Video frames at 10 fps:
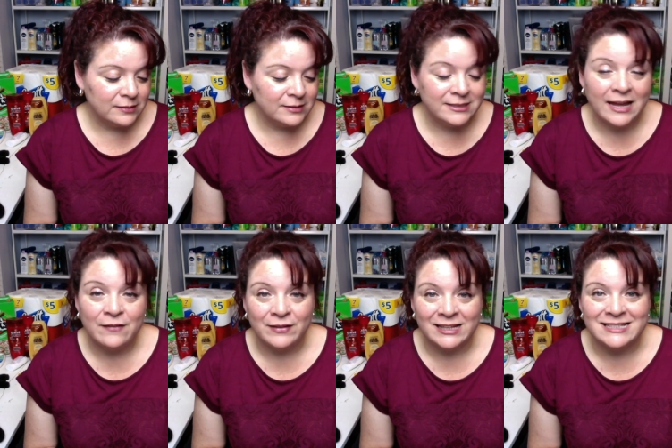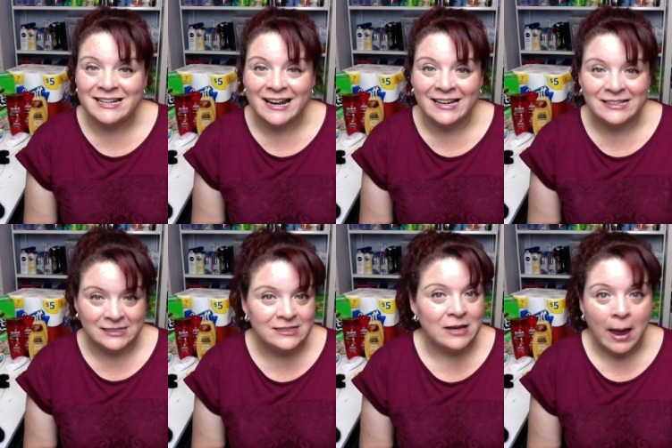savings that I,
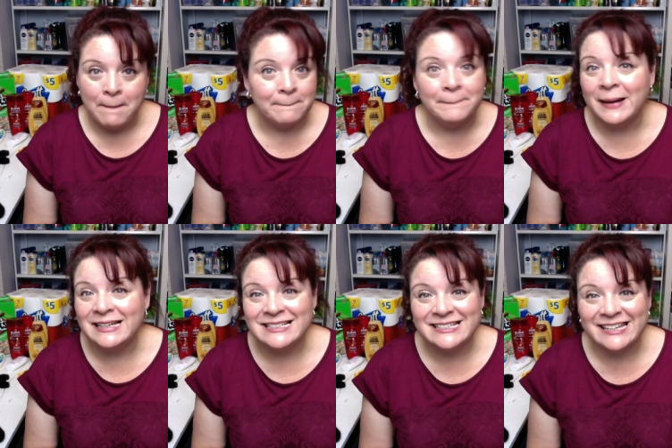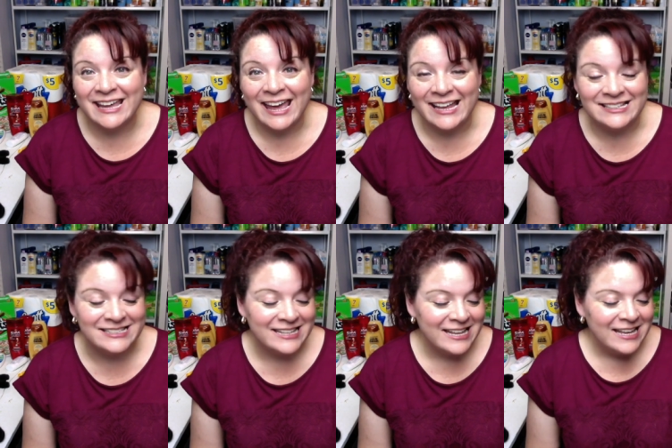I must get.